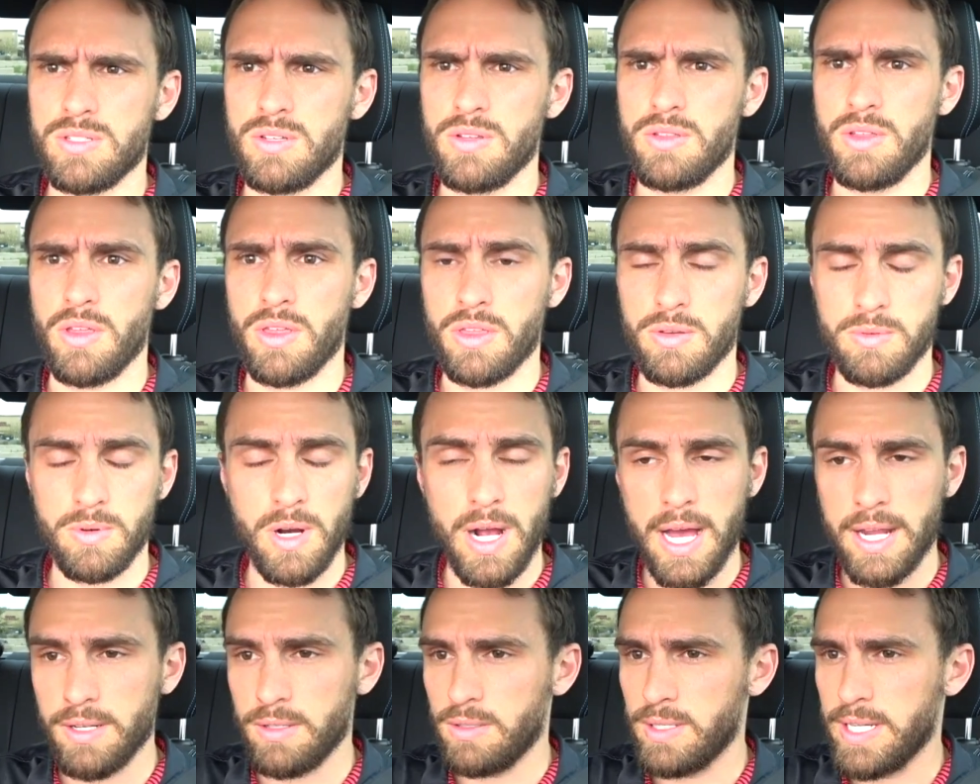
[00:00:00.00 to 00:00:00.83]
so the
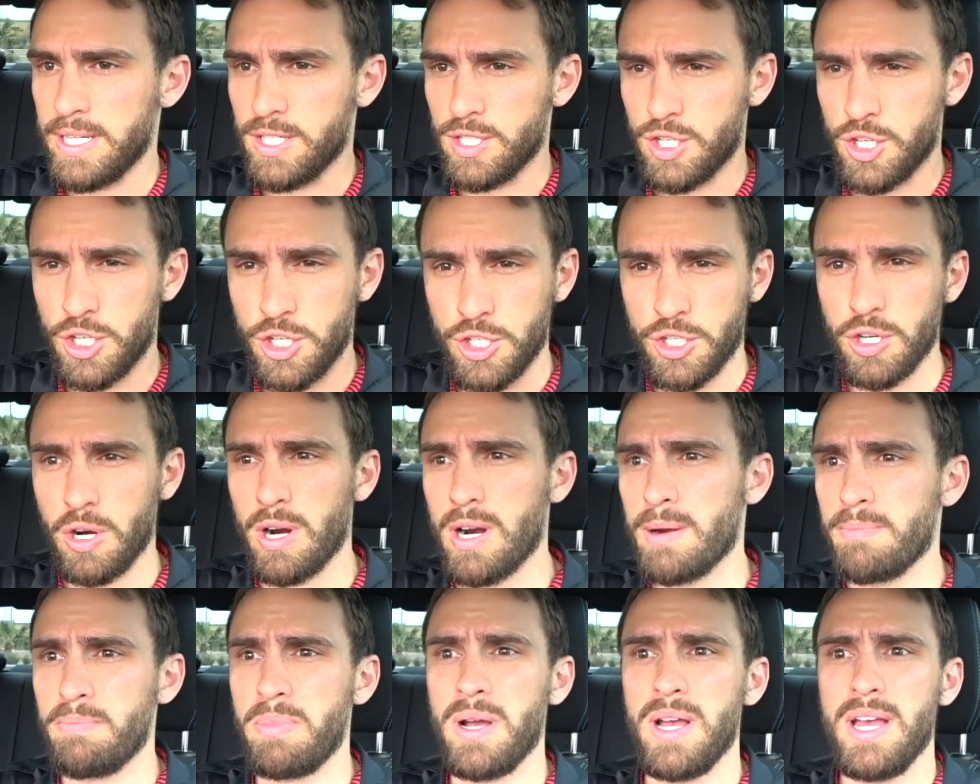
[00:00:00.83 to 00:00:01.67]
throttle is
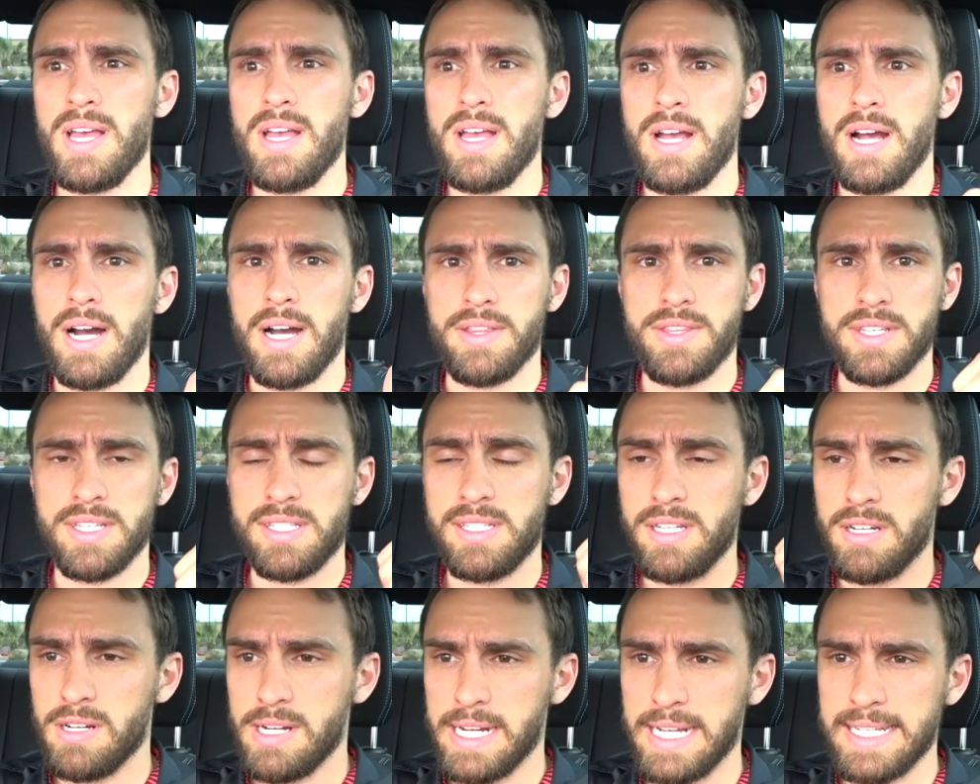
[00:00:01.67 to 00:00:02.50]
sharp, the
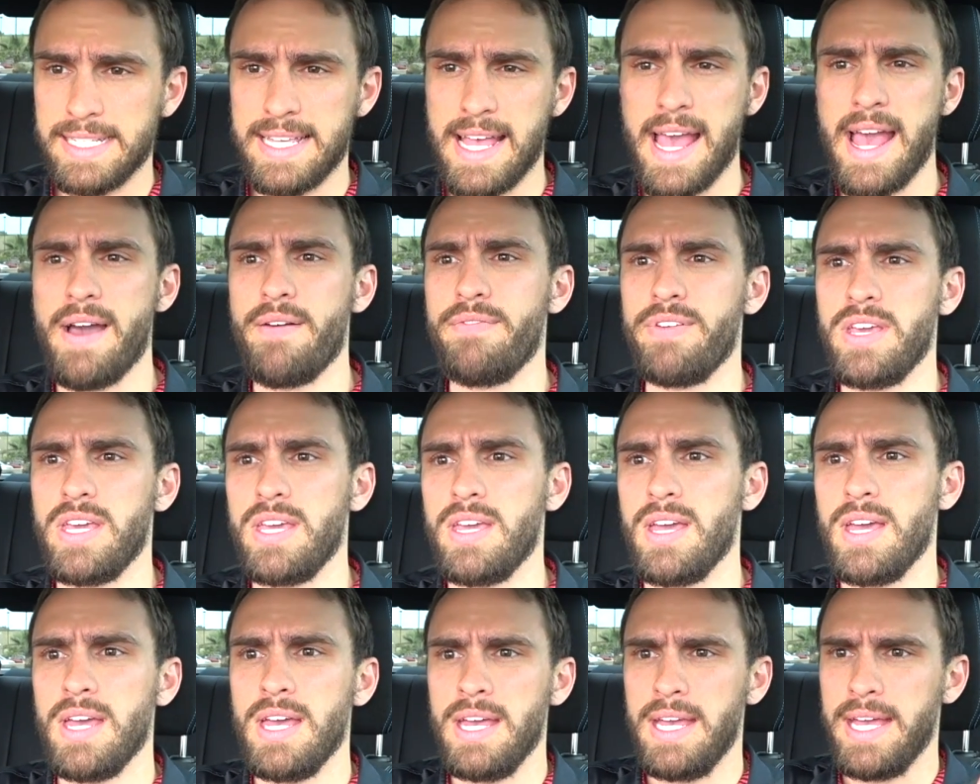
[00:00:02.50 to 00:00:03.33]
steering is heavy.